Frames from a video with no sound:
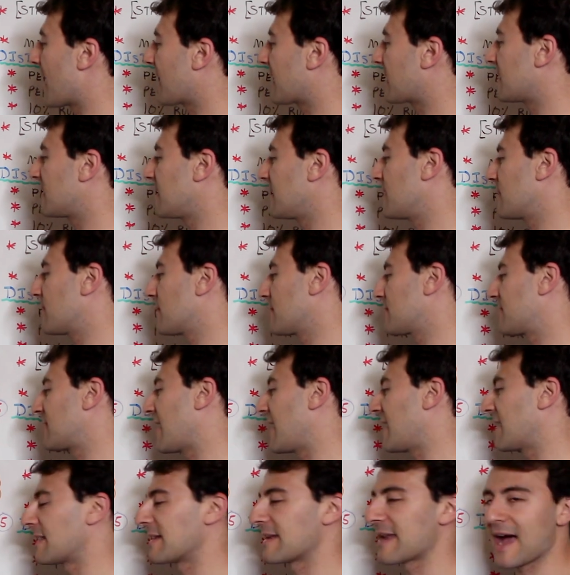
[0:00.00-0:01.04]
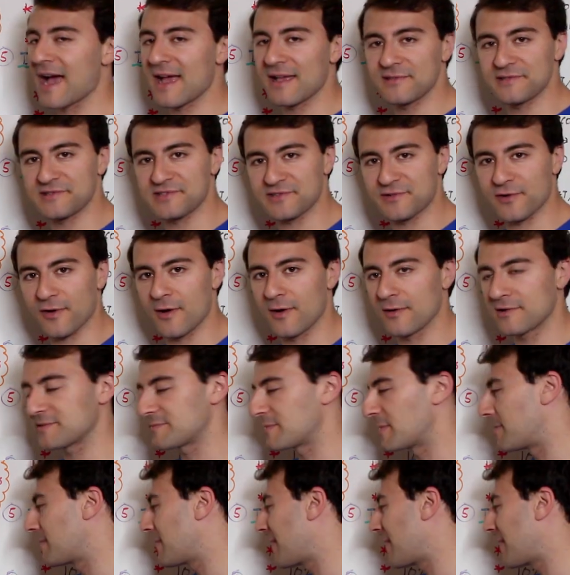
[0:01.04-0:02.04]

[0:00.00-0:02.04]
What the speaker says: I can either take 9 strokes but